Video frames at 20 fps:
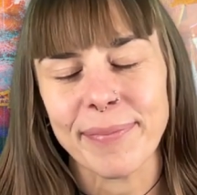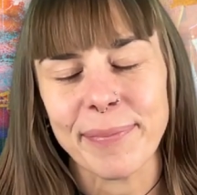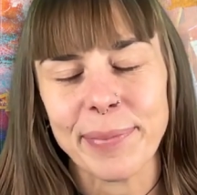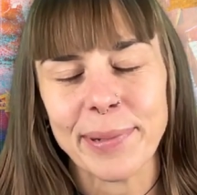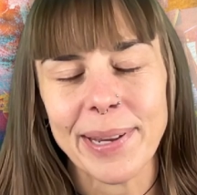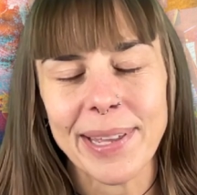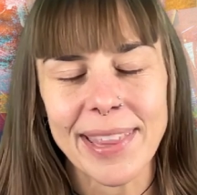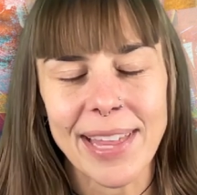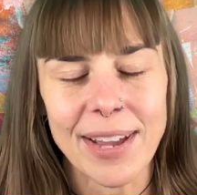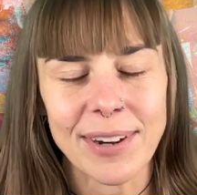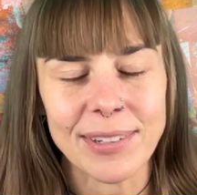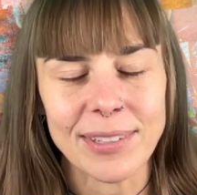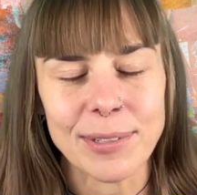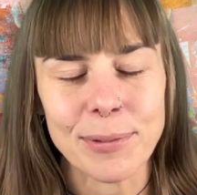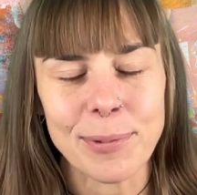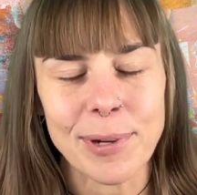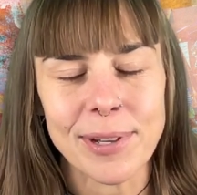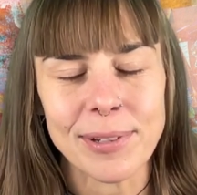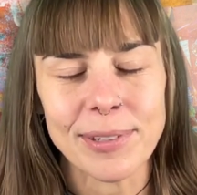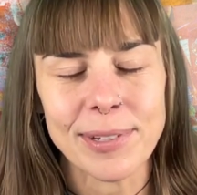Breathe out and
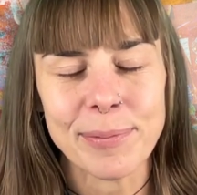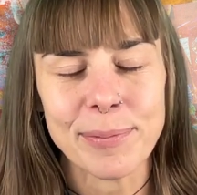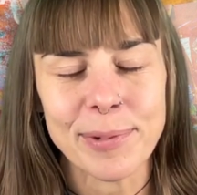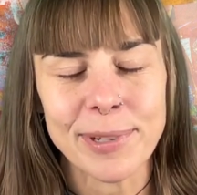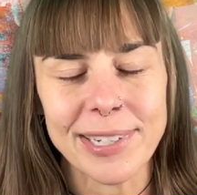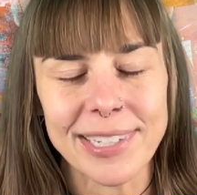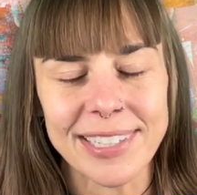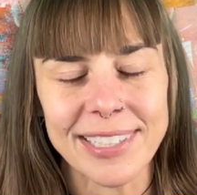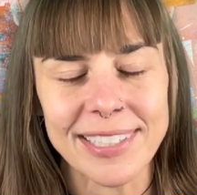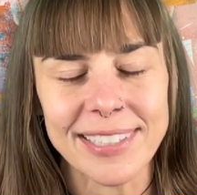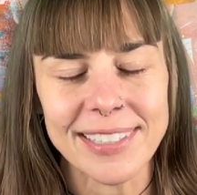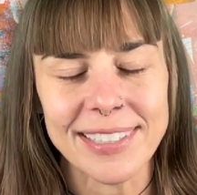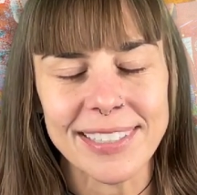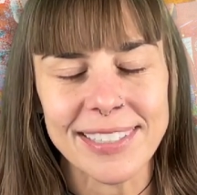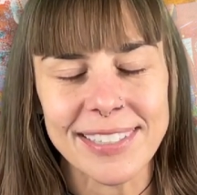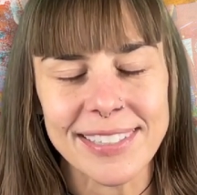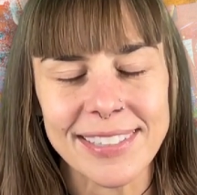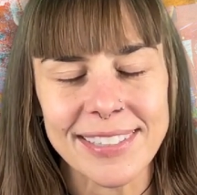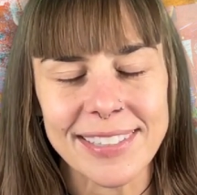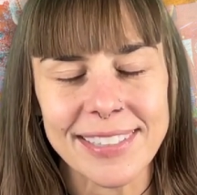welcome what
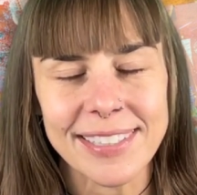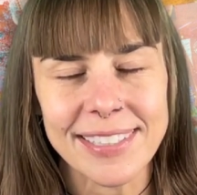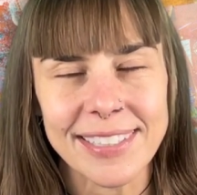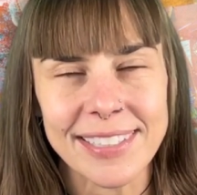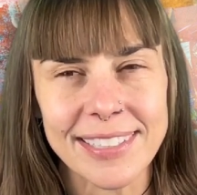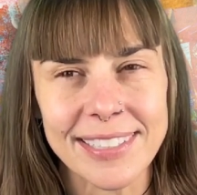is.